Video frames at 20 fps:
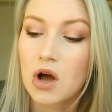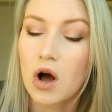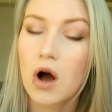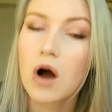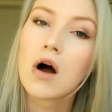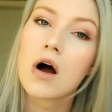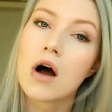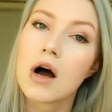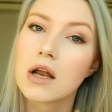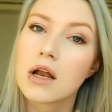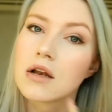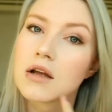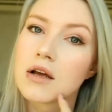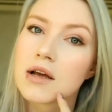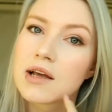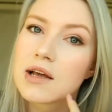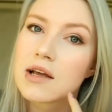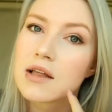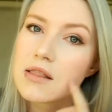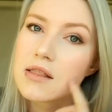on
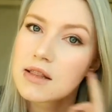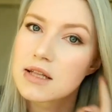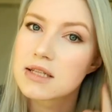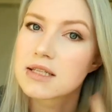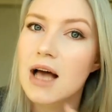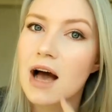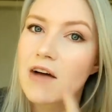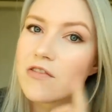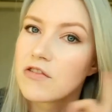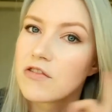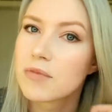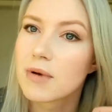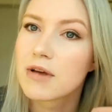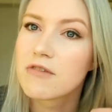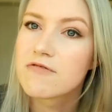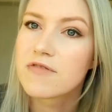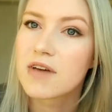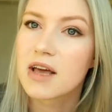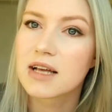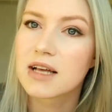this half of my
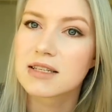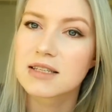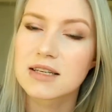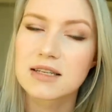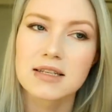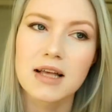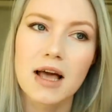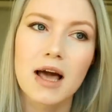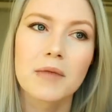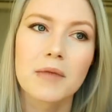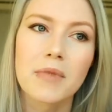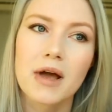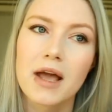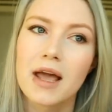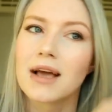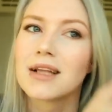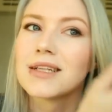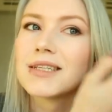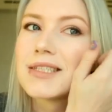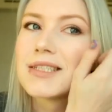face because I had my
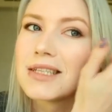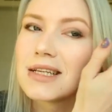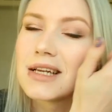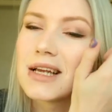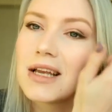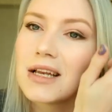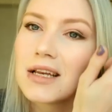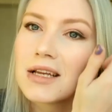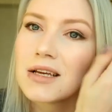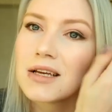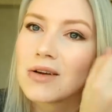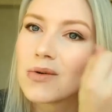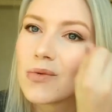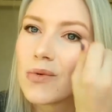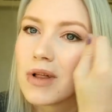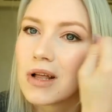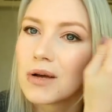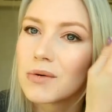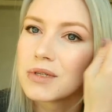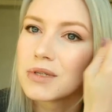hand sitting
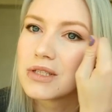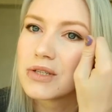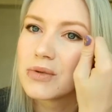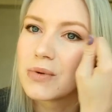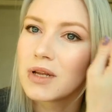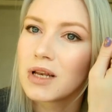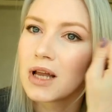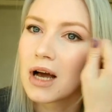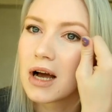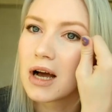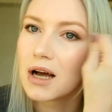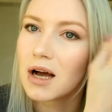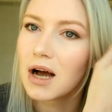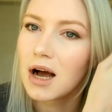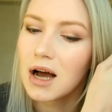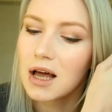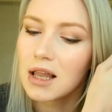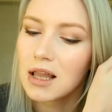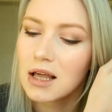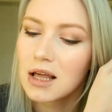while I was doing
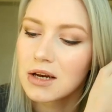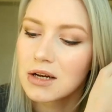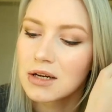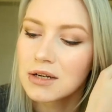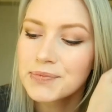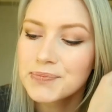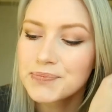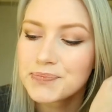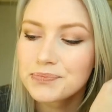eyeliner.